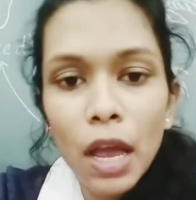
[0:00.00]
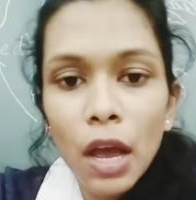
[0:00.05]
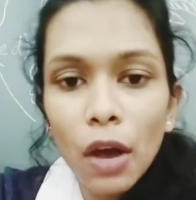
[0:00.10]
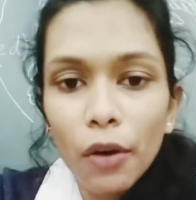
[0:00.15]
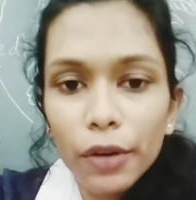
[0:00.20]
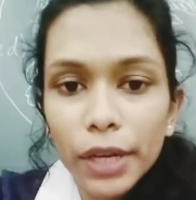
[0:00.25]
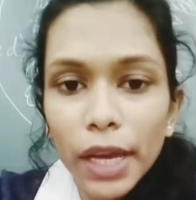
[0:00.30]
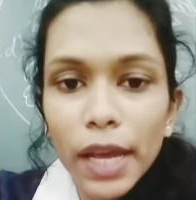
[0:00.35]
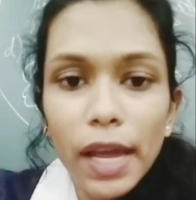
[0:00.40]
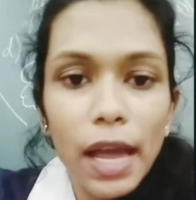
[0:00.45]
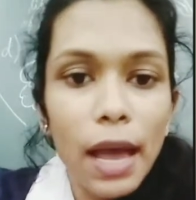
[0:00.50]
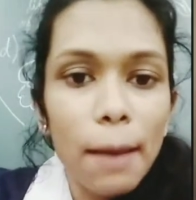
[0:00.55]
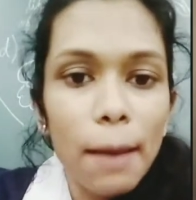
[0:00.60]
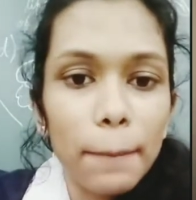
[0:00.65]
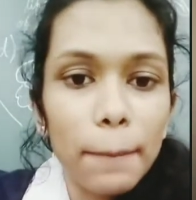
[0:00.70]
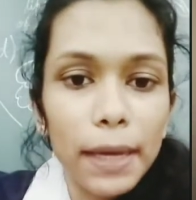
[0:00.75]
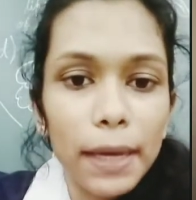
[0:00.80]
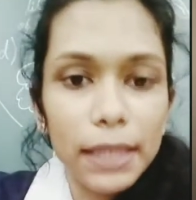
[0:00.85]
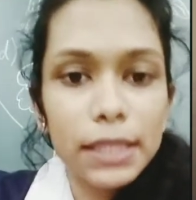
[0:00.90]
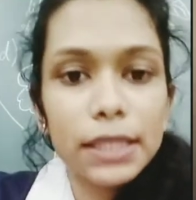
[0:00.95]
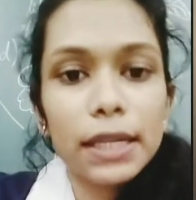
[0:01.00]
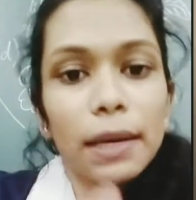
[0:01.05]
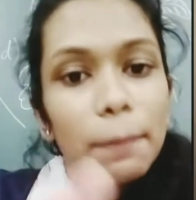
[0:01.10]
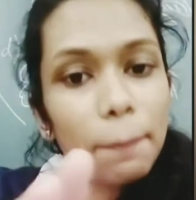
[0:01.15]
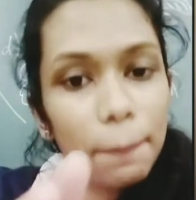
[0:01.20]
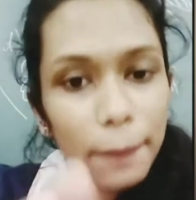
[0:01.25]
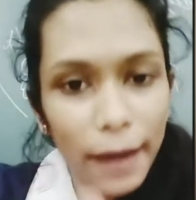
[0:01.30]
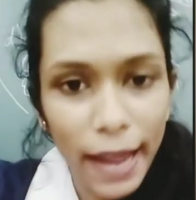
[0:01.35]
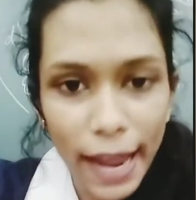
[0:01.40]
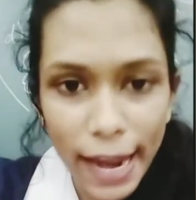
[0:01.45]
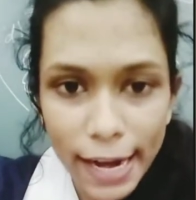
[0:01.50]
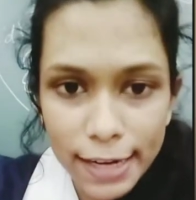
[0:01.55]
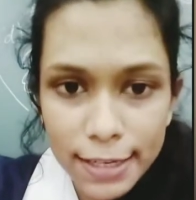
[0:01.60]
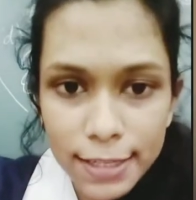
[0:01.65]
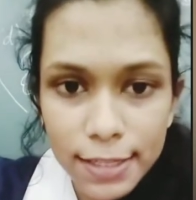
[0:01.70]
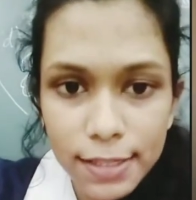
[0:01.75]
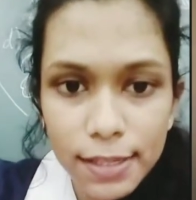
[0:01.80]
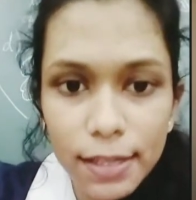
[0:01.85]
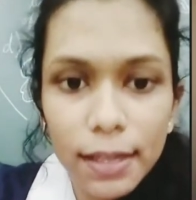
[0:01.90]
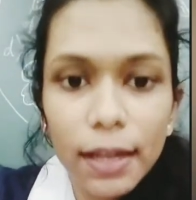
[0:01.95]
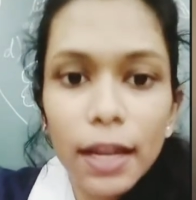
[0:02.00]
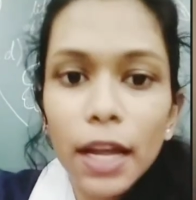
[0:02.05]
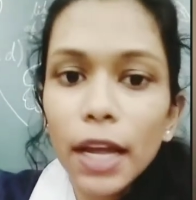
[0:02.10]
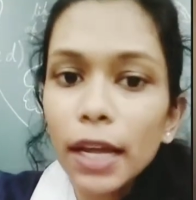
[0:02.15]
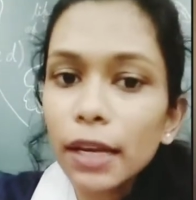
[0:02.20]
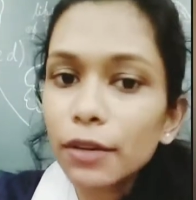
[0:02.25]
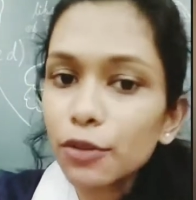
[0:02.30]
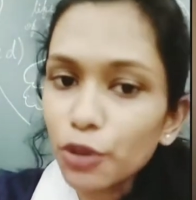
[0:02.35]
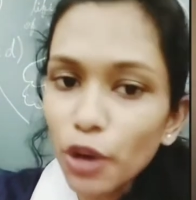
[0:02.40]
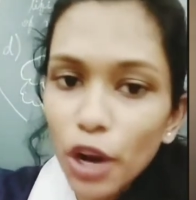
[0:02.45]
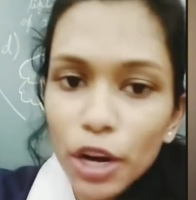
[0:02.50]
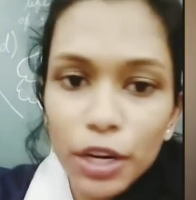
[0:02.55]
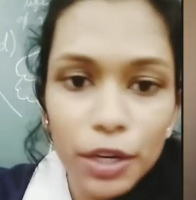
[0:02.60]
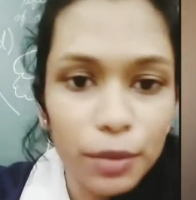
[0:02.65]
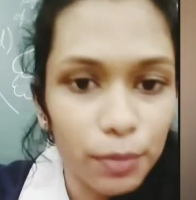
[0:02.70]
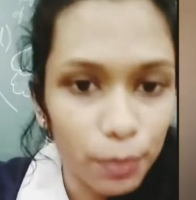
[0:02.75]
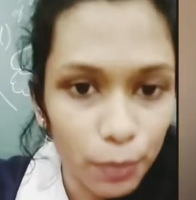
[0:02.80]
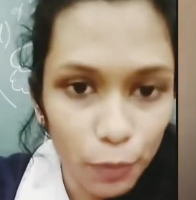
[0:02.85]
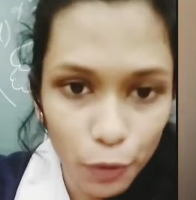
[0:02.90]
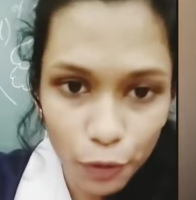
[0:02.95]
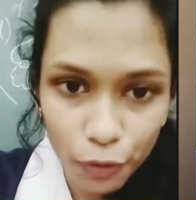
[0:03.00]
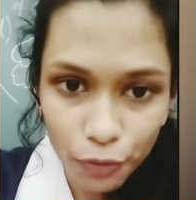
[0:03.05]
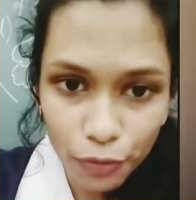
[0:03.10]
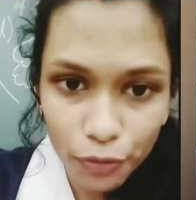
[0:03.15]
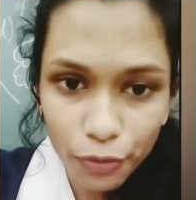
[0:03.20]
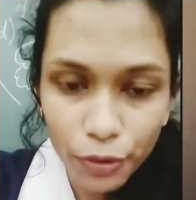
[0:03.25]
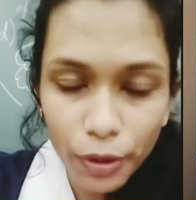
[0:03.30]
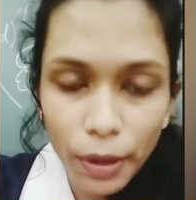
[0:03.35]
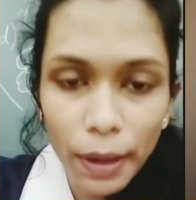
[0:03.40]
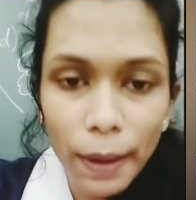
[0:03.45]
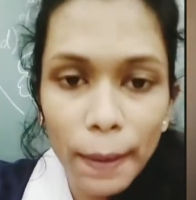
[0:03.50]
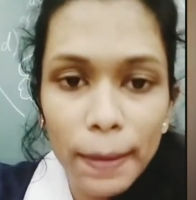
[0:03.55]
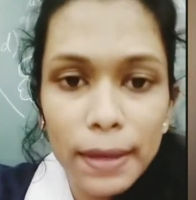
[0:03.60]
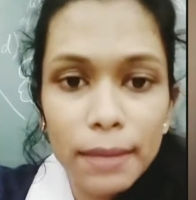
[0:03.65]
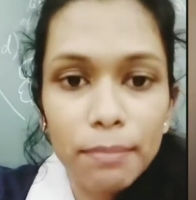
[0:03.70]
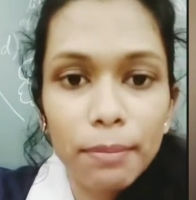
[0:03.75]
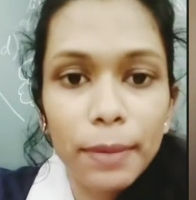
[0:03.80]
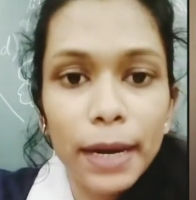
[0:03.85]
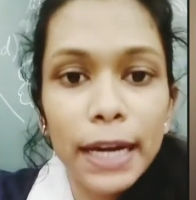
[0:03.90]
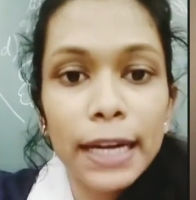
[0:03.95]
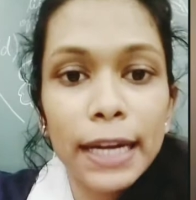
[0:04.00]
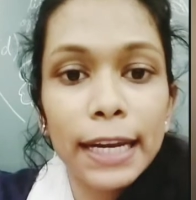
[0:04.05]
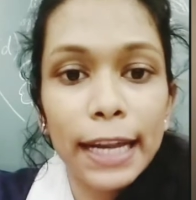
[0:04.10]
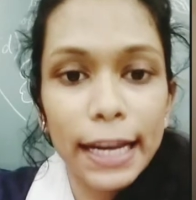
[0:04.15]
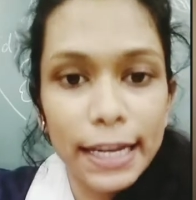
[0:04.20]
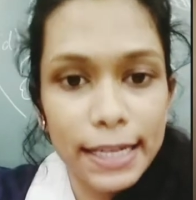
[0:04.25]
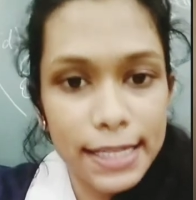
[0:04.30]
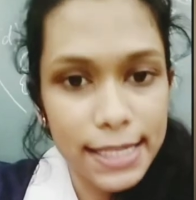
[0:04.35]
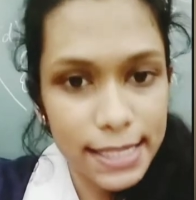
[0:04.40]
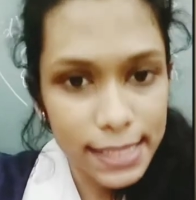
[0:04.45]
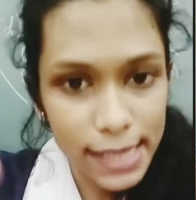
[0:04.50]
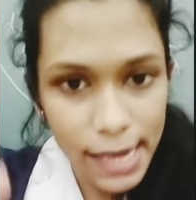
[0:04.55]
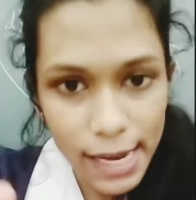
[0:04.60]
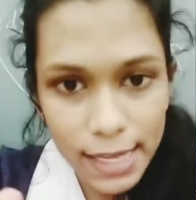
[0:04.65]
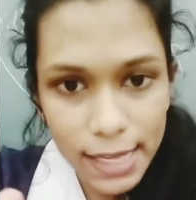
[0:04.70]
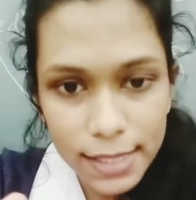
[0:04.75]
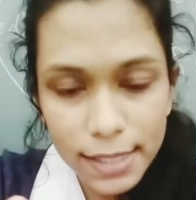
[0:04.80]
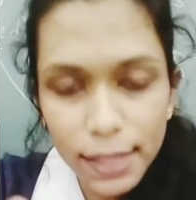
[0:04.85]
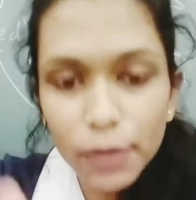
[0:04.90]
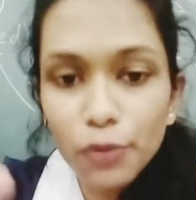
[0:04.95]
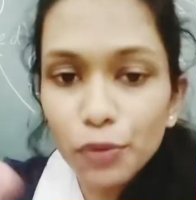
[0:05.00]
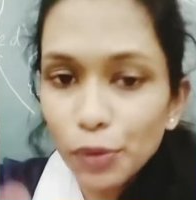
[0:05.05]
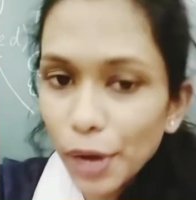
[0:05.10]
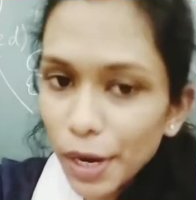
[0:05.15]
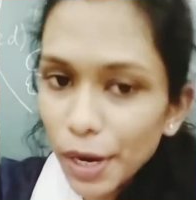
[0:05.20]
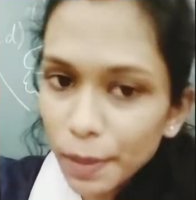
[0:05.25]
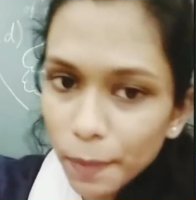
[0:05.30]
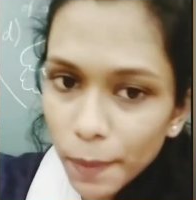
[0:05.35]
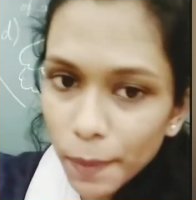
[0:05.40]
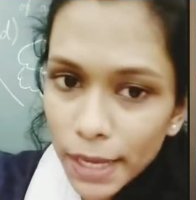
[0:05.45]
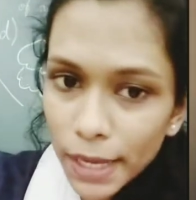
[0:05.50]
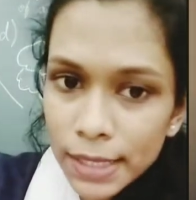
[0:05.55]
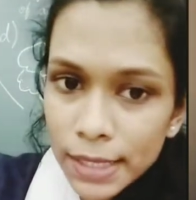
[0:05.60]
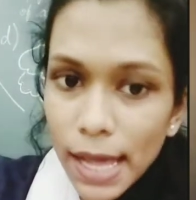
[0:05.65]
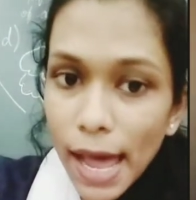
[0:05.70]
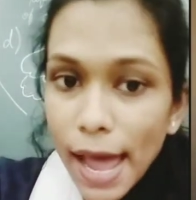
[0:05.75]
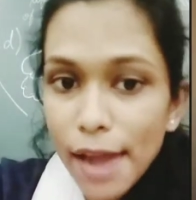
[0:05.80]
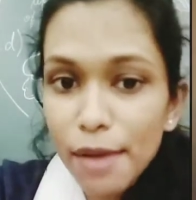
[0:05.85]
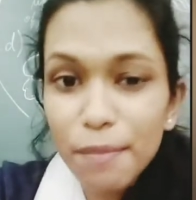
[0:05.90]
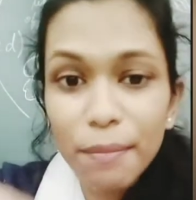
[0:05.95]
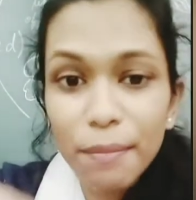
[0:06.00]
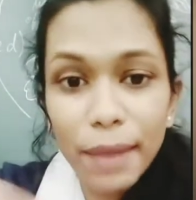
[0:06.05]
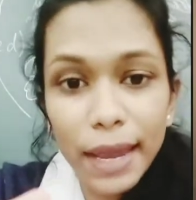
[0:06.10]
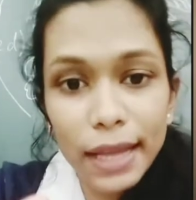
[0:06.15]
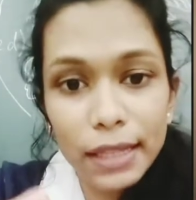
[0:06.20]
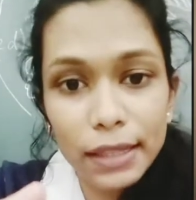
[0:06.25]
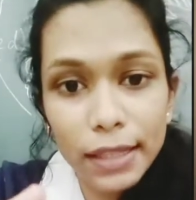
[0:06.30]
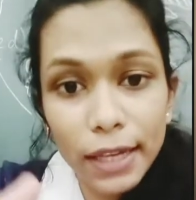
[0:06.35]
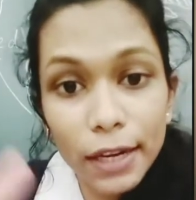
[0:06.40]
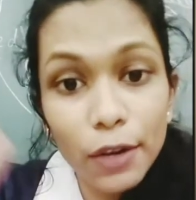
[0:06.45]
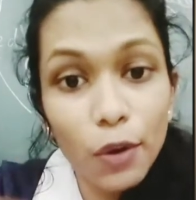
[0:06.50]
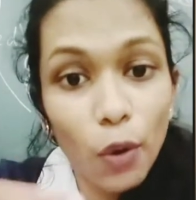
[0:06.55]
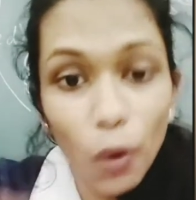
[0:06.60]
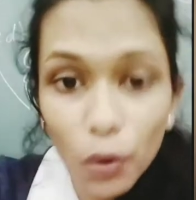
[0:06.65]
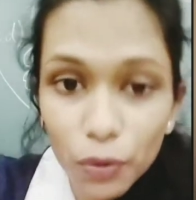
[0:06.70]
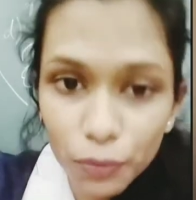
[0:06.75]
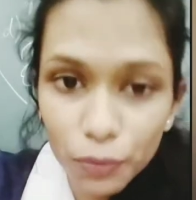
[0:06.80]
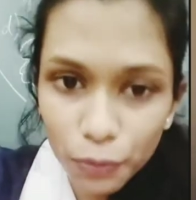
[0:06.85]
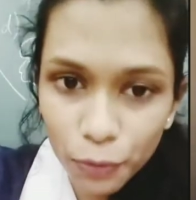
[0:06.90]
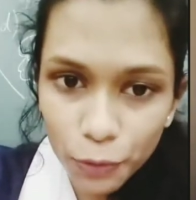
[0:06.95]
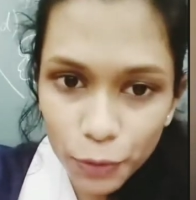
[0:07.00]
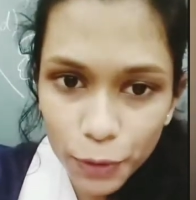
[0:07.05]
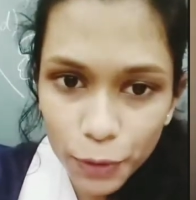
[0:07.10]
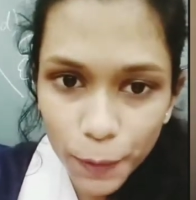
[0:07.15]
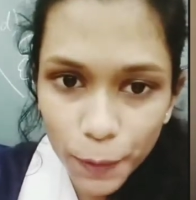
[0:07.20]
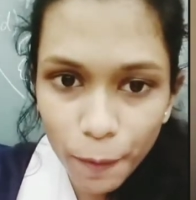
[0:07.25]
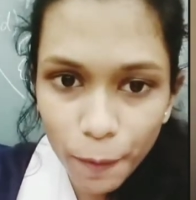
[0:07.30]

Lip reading: Okay, but plants do not move, but it stays in one place and make their own food.